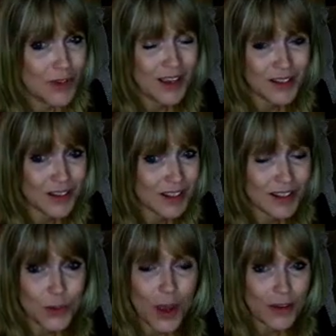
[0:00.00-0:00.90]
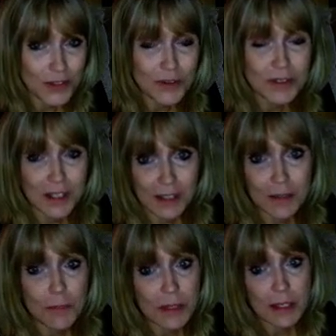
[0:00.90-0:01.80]
them, and you have to
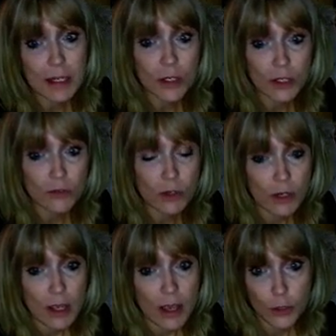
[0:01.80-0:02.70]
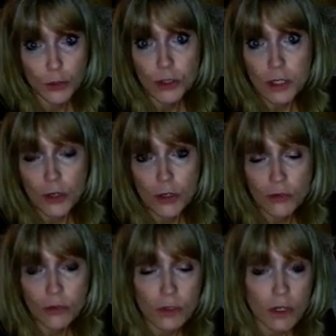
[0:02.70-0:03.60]
suddenly be the caregiver, and a good
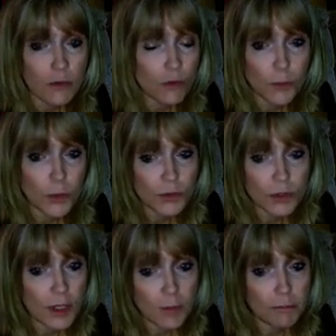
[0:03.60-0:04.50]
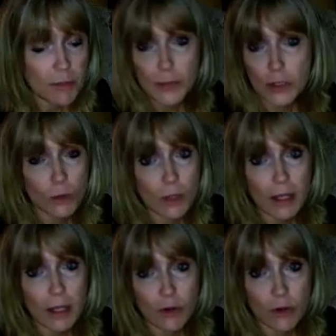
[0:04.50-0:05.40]
caregiver, for a person that maybe you don't
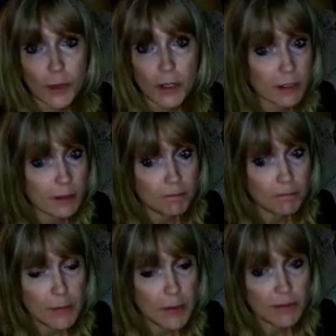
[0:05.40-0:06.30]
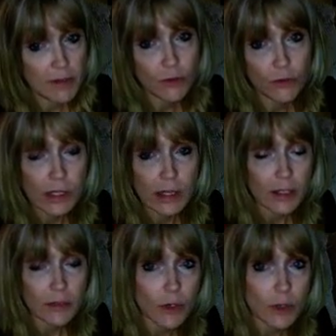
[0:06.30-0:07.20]
like very much and maybe have never really
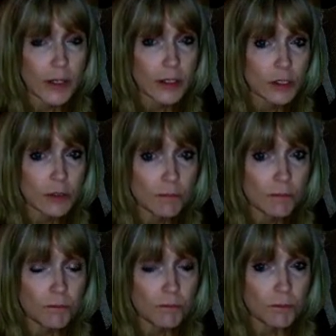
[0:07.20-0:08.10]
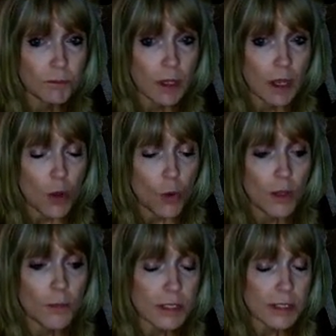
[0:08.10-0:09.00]
liked very much.
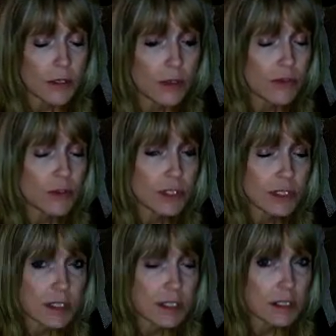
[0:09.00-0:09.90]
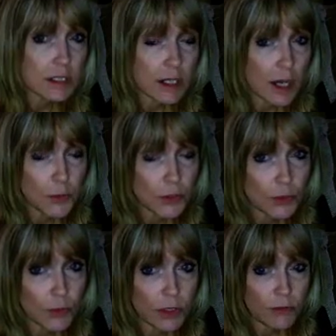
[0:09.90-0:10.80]
Well, I'm going to tell you that there's still an
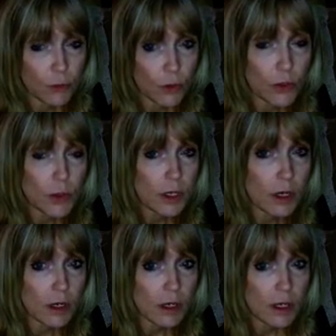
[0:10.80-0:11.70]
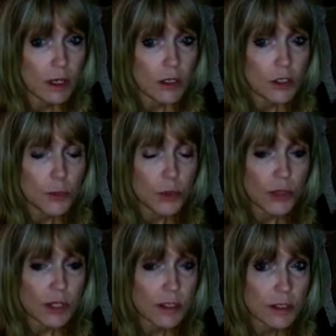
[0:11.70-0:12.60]
opportunity for you here to
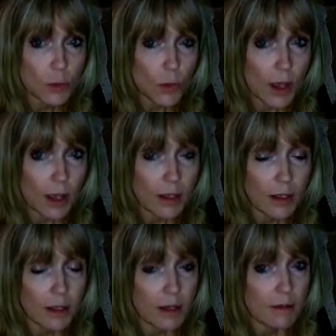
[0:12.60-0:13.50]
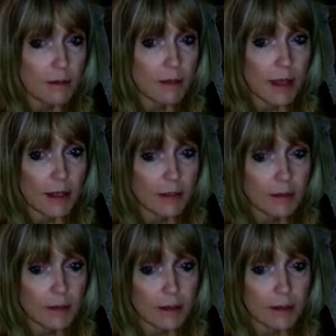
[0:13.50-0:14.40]
put things in a way that